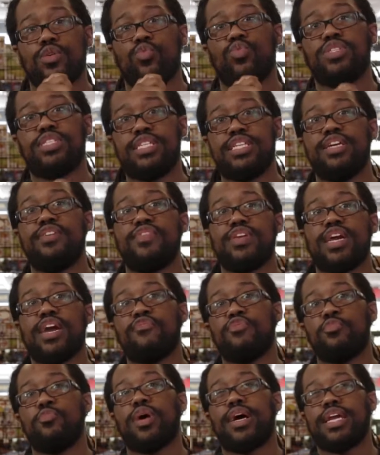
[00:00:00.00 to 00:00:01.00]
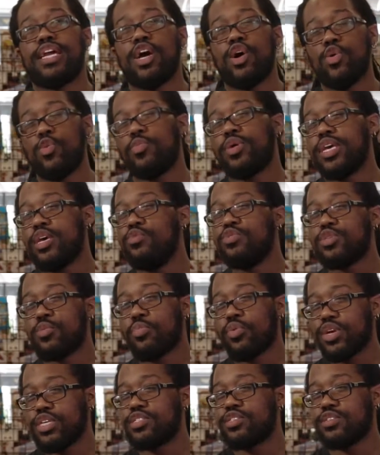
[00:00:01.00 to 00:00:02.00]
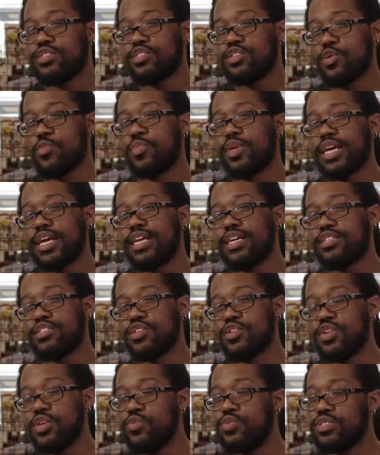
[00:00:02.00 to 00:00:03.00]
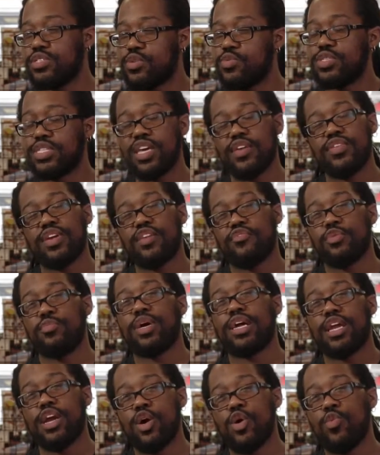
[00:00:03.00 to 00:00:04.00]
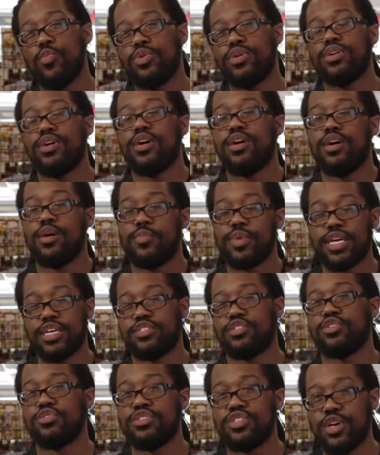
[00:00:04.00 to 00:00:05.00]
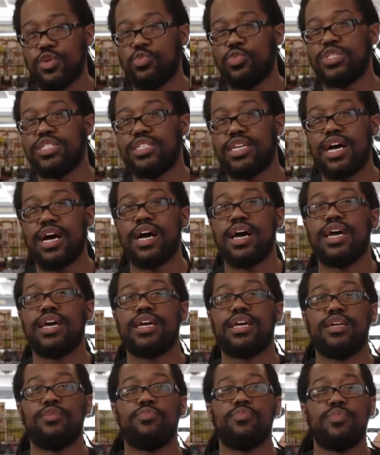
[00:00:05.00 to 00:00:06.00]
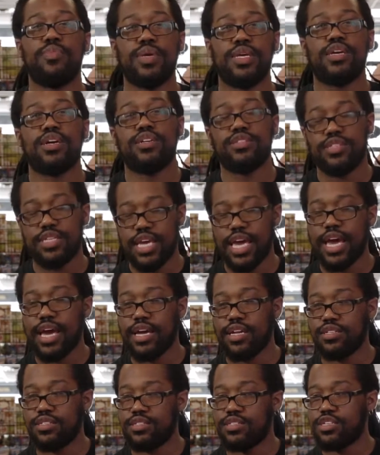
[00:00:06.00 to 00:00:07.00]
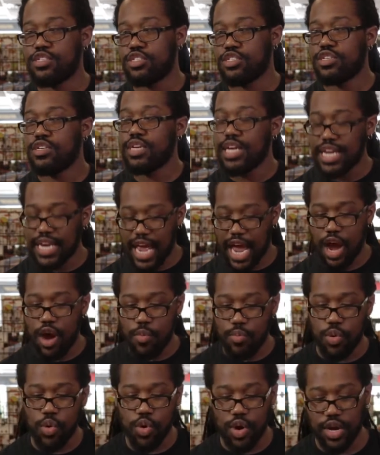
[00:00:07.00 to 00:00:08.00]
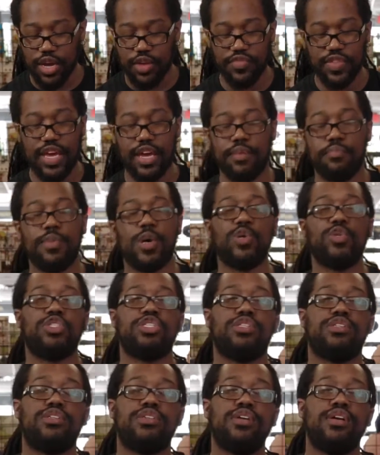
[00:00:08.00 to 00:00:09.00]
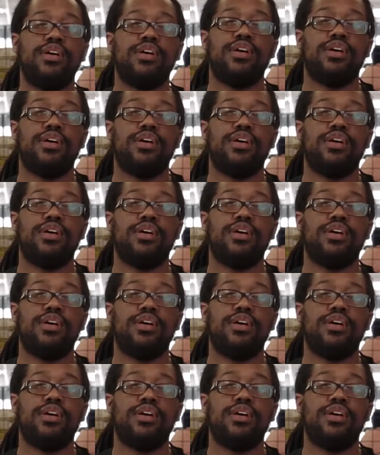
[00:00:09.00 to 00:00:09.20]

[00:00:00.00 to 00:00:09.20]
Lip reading: was giving everybody hope. He was a priest on his home planet, so he was giving everybody hope because their son was dying, and because he had such an outpouring of that emotion.